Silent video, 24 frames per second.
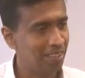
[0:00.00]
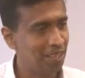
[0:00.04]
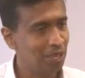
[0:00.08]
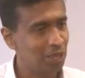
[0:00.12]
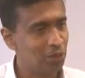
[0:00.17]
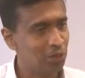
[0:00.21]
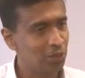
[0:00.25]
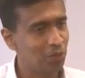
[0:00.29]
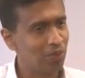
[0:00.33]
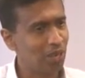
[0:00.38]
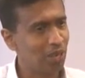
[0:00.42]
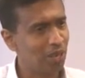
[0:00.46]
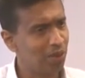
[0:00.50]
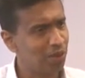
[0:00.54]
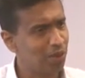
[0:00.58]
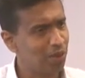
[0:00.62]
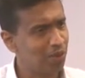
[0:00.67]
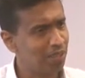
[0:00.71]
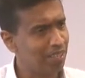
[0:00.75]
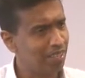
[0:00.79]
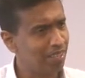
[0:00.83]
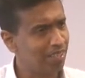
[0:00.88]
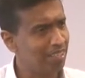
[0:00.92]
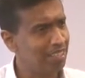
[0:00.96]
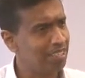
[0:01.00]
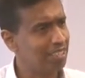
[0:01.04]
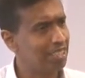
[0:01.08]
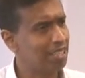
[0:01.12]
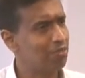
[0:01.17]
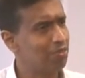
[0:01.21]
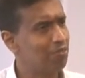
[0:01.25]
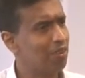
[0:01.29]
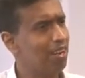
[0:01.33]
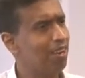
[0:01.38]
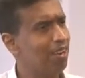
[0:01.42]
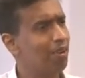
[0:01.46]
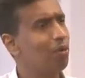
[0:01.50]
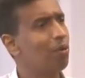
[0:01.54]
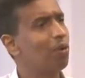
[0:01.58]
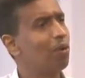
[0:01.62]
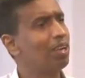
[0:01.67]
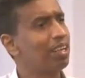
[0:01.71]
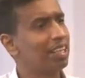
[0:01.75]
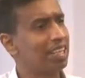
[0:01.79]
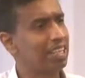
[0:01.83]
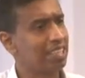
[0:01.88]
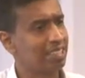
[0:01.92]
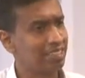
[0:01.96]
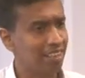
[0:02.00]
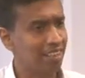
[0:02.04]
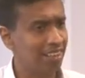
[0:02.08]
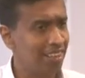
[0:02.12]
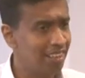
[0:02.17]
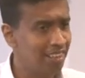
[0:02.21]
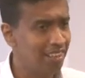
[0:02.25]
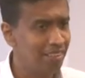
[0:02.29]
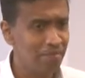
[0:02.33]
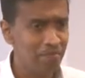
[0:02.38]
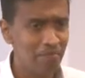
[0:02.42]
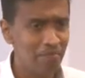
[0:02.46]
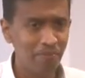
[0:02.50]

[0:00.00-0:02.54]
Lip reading: So we are going to discuss one local case study,